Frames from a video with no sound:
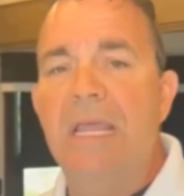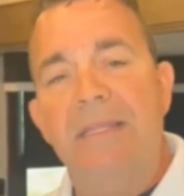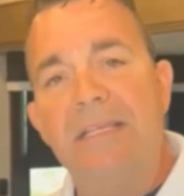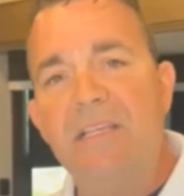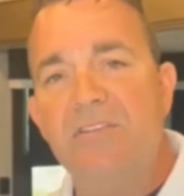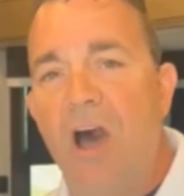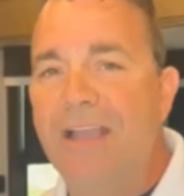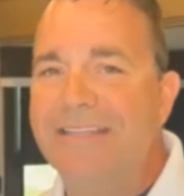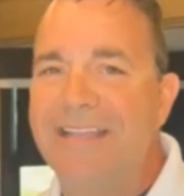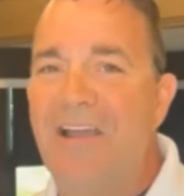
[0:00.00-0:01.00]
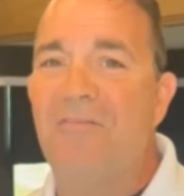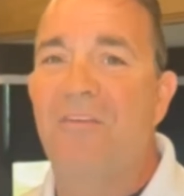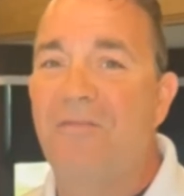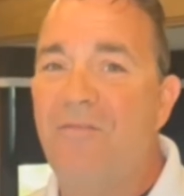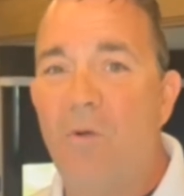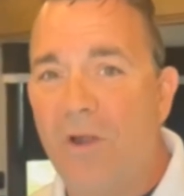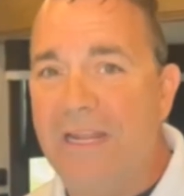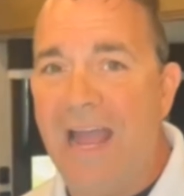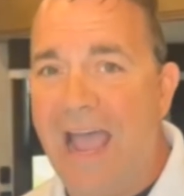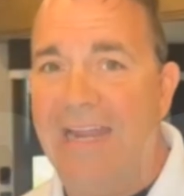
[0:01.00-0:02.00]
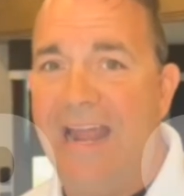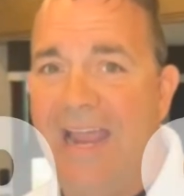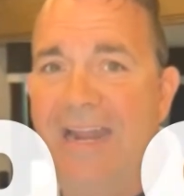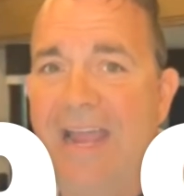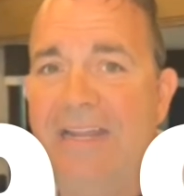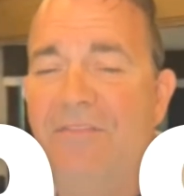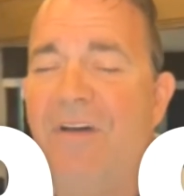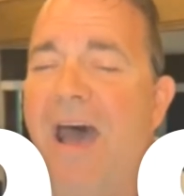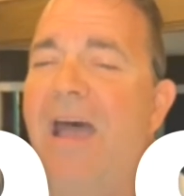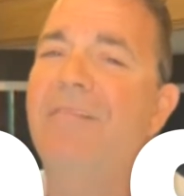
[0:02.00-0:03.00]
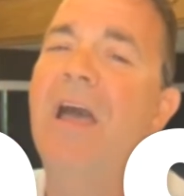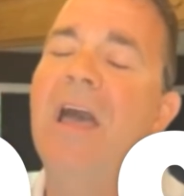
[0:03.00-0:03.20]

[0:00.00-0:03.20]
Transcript: This is on sale for $49,995.